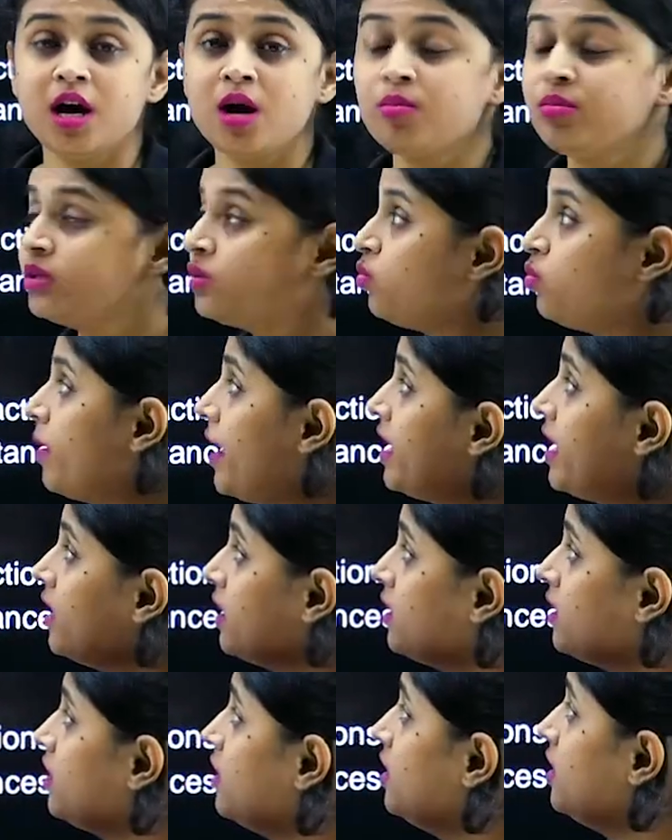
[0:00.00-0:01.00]
But
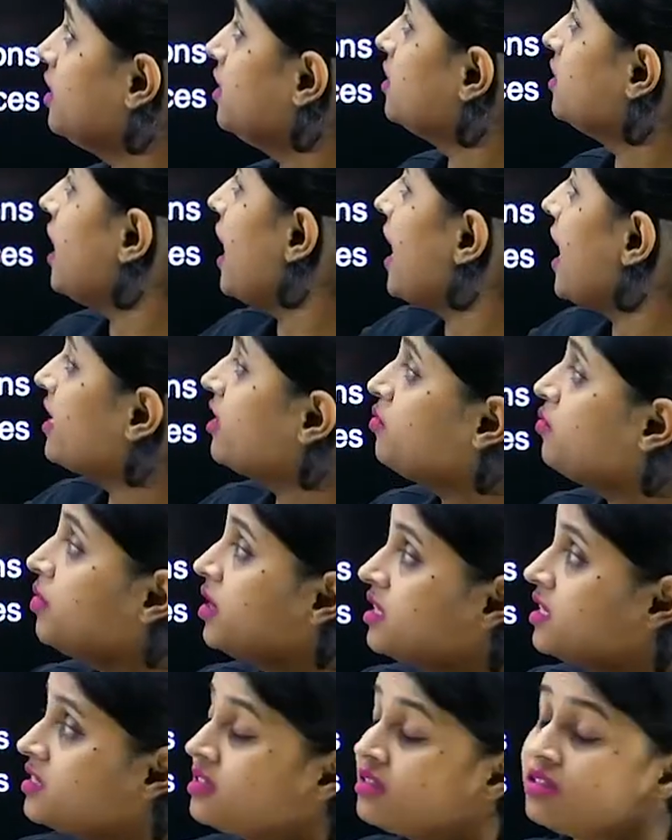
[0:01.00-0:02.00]
when the
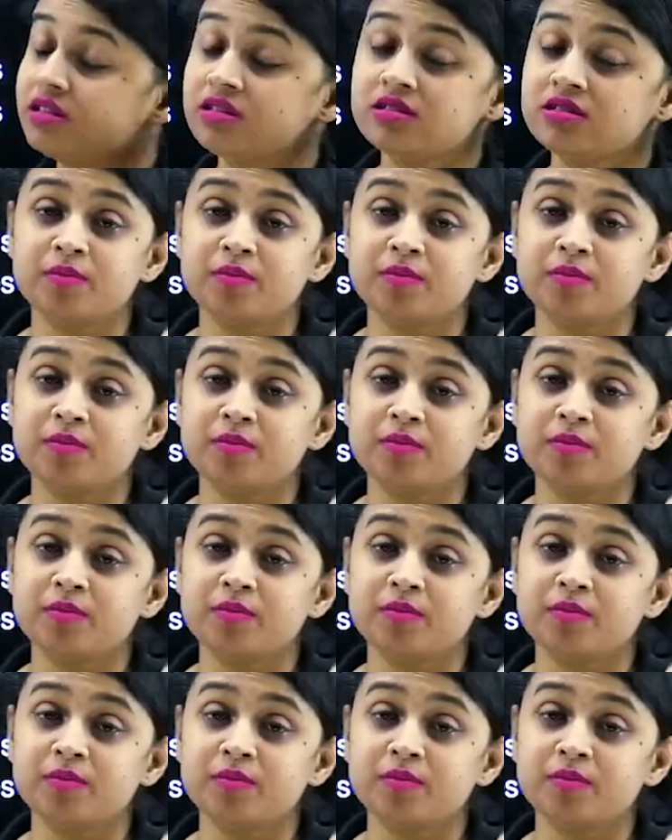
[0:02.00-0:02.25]
ironmaster and